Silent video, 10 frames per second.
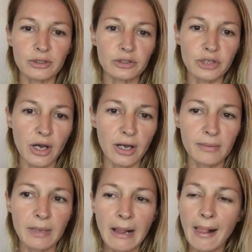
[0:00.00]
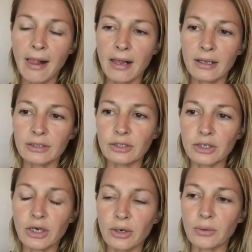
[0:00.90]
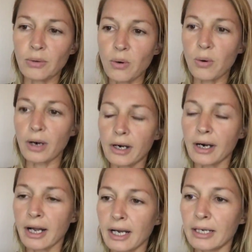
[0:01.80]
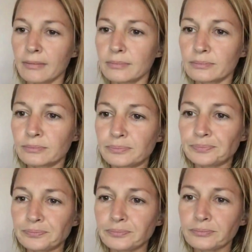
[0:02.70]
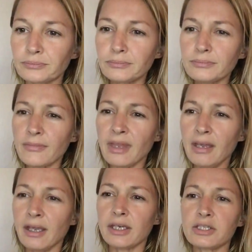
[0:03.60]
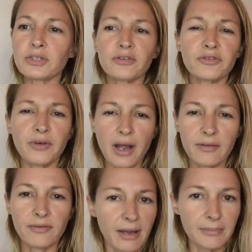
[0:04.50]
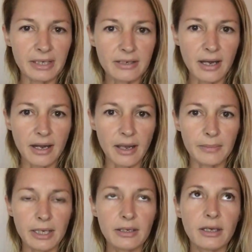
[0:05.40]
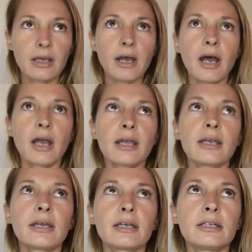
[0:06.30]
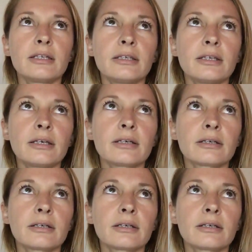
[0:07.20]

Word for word: in your job, you know, or um, in a certain fi- family dynamic. In